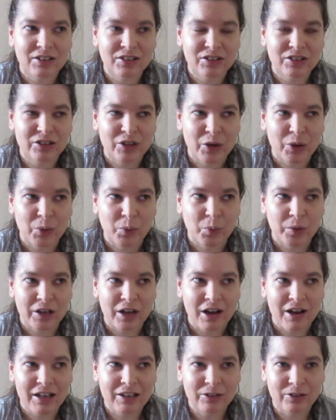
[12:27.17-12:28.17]
So when
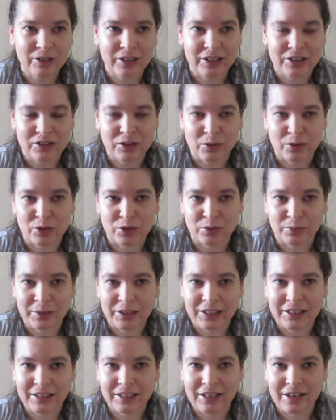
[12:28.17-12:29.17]
I look at social
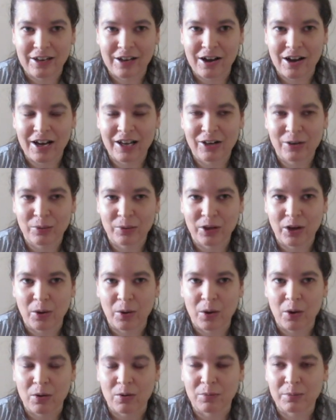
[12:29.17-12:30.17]
media, I don't
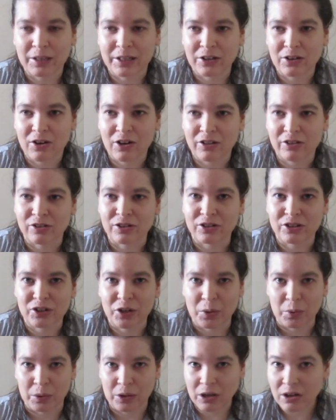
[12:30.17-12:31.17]
go, oh my god, they're
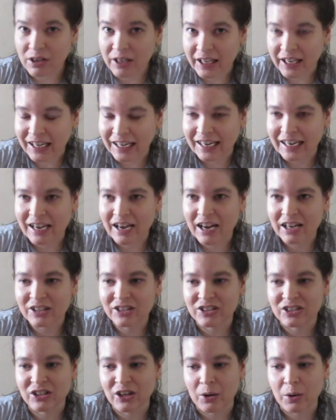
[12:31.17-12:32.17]
so lucky. I
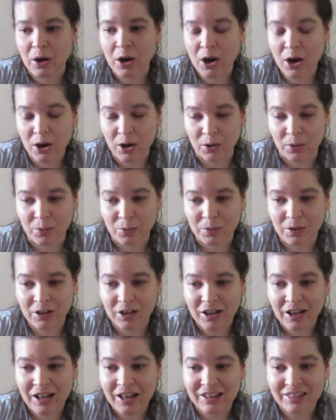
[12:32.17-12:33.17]
just go, oh,
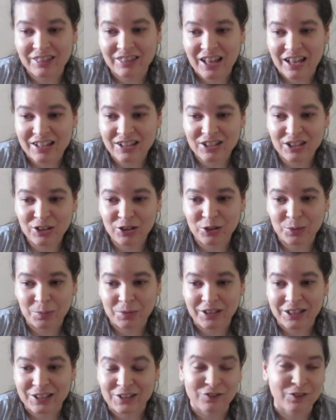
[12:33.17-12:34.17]
that's a good
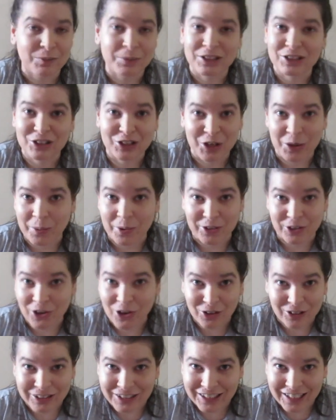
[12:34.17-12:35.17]
place for me to go on
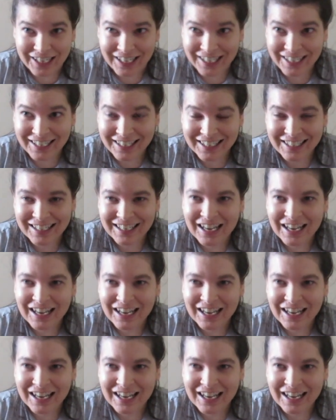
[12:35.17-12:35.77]
holiday.